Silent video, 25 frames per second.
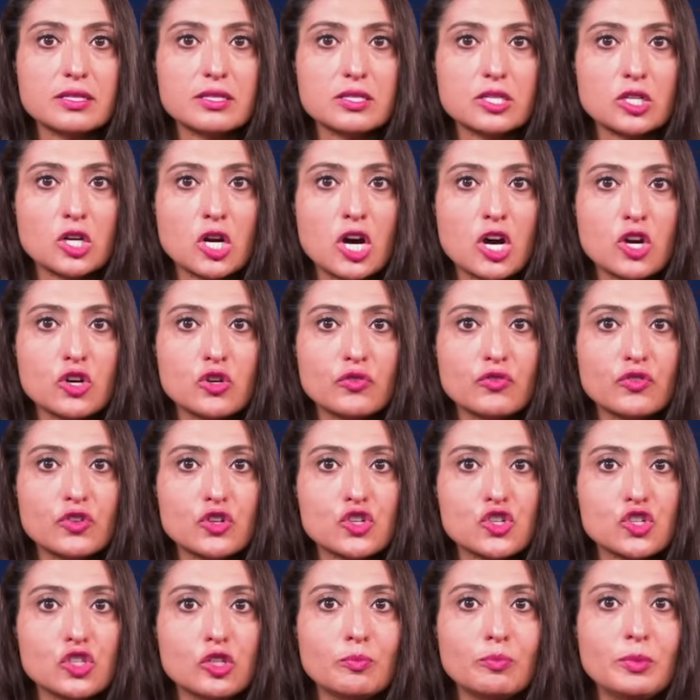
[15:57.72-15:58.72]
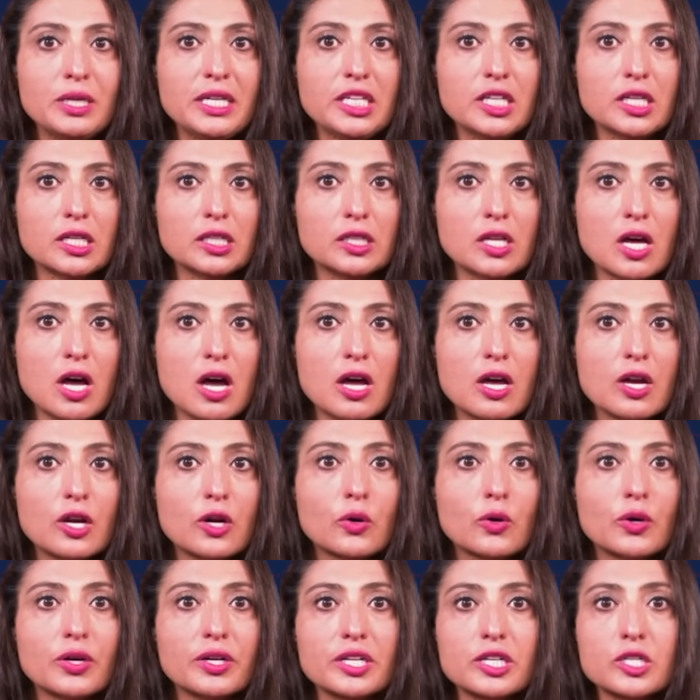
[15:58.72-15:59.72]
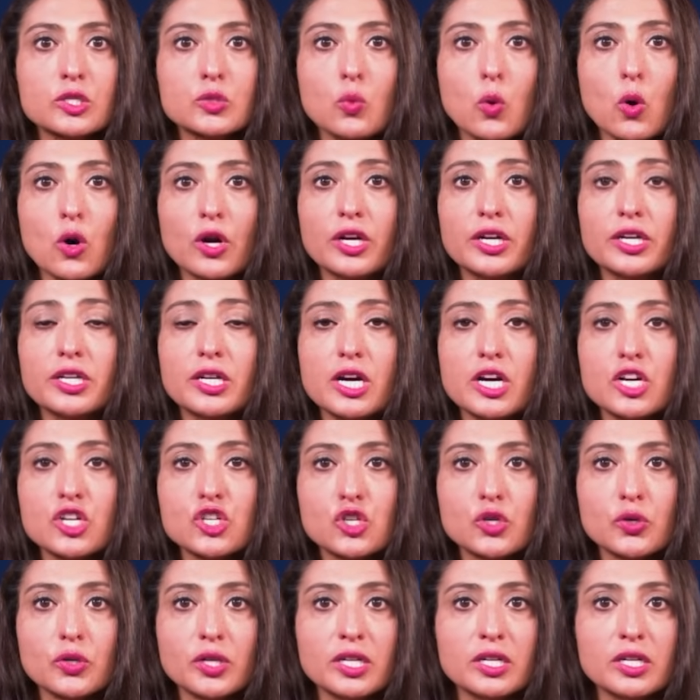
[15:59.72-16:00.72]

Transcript: a controversial media law, critics warn could usher in